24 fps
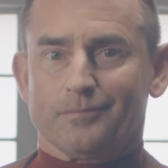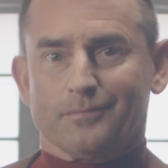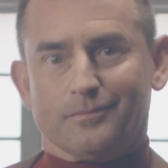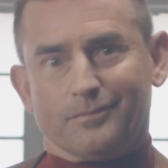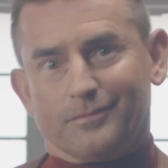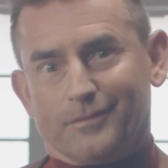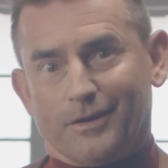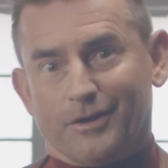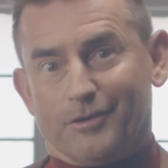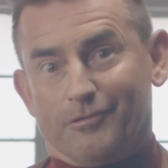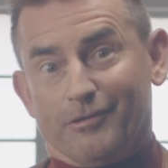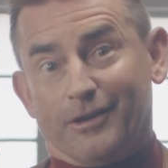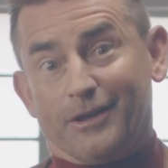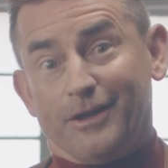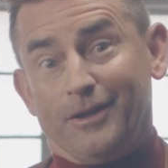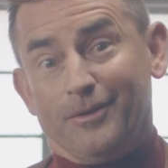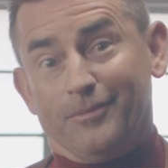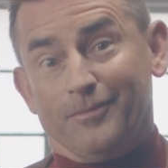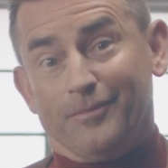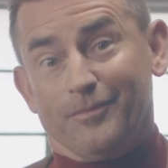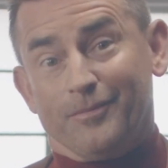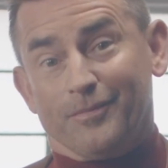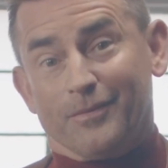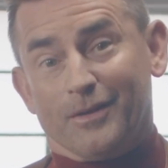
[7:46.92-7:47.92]
Are you ready?
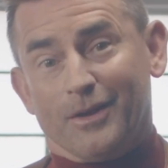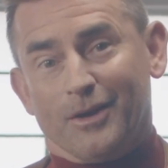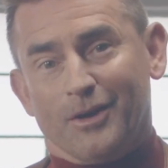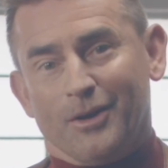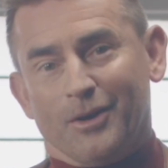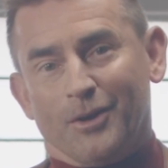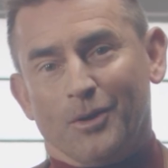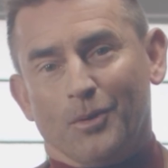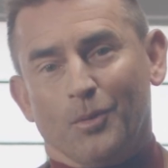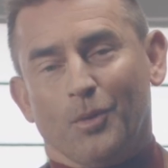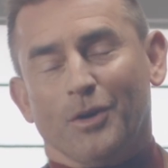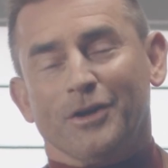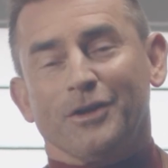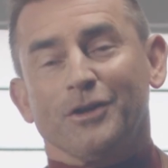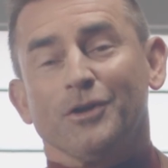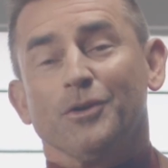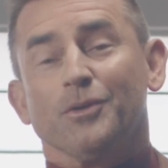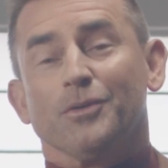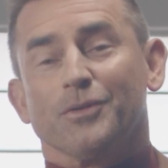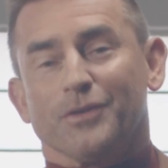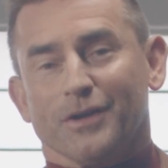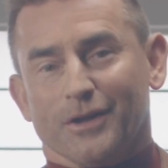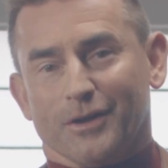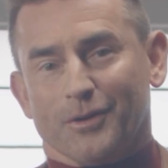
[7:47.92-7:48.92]
What do you
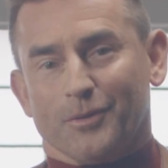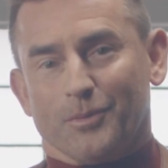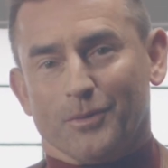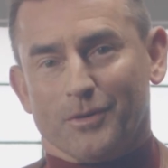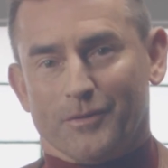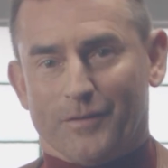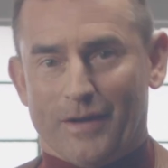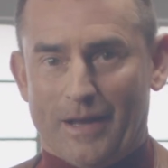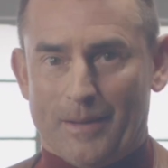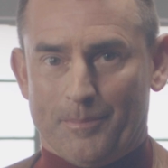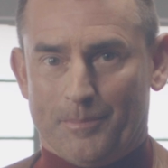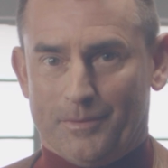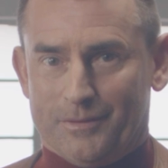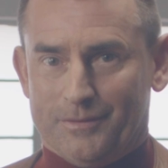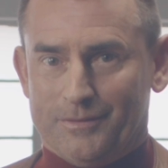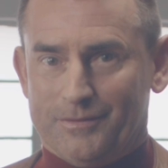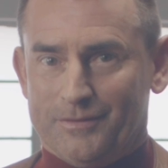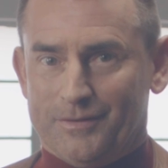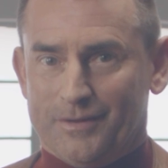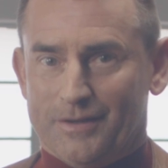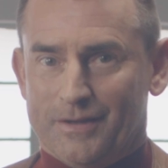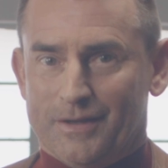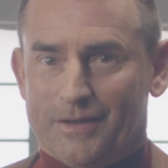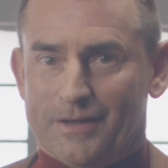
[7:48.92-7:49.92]
think would have
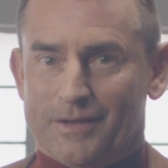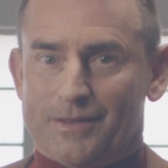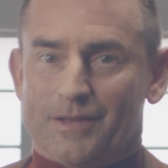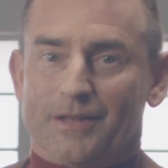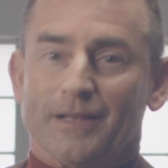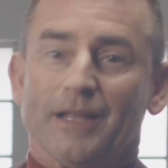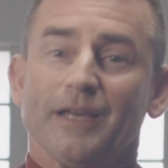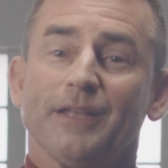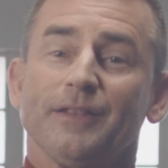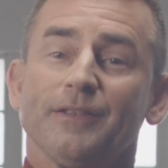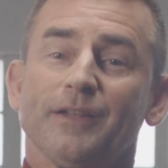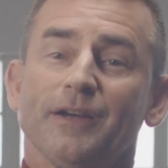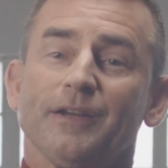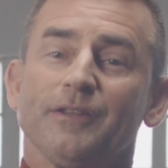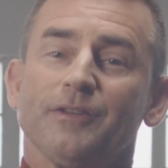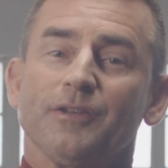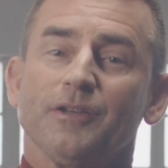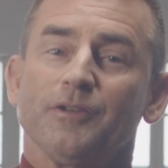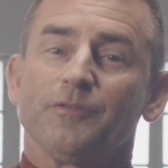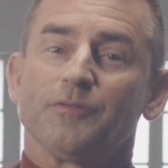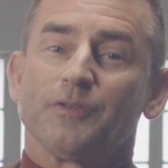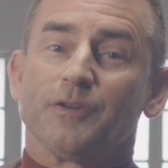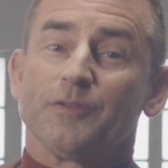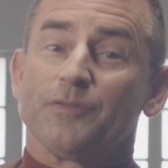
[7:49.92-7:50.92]
happened in the late
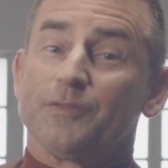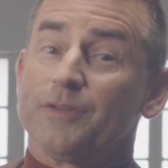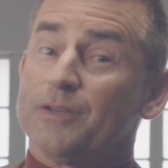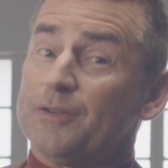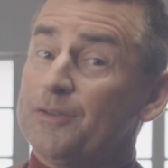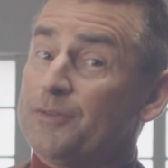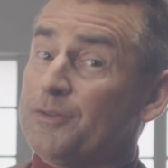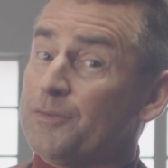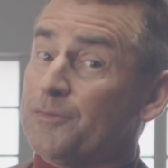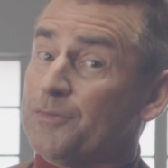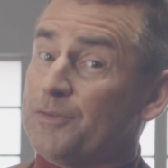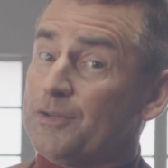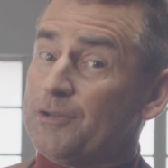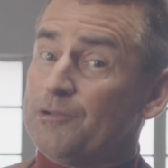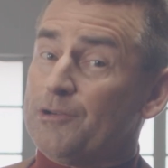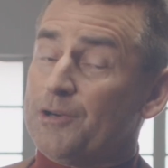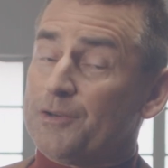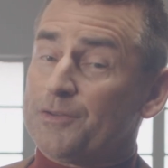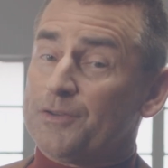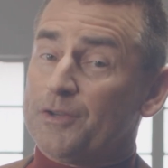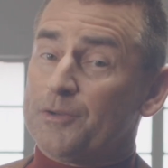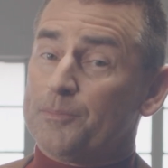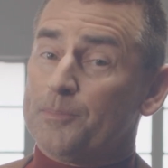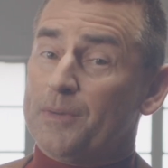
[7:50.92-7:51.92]
1950s if
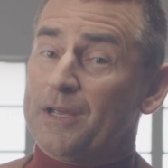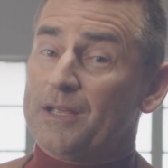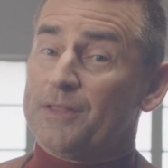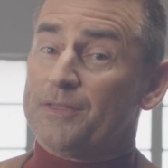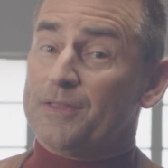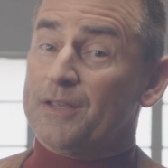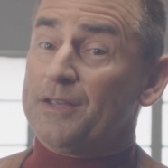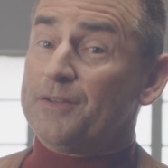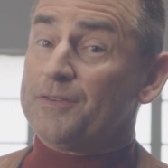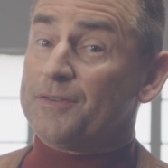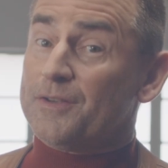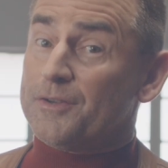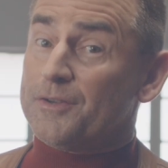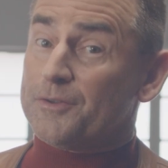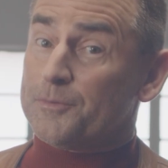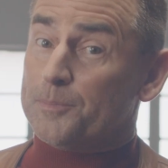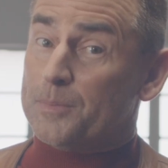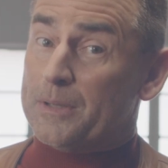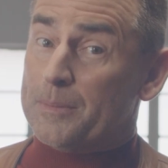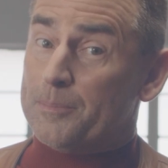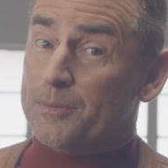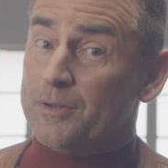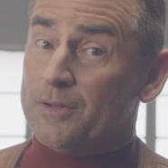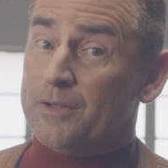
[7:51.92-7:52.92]
Xerox had made their
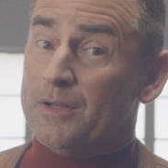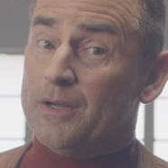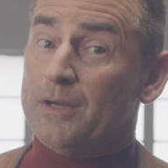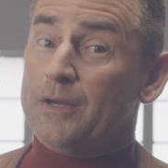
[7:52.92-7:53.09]
salespeople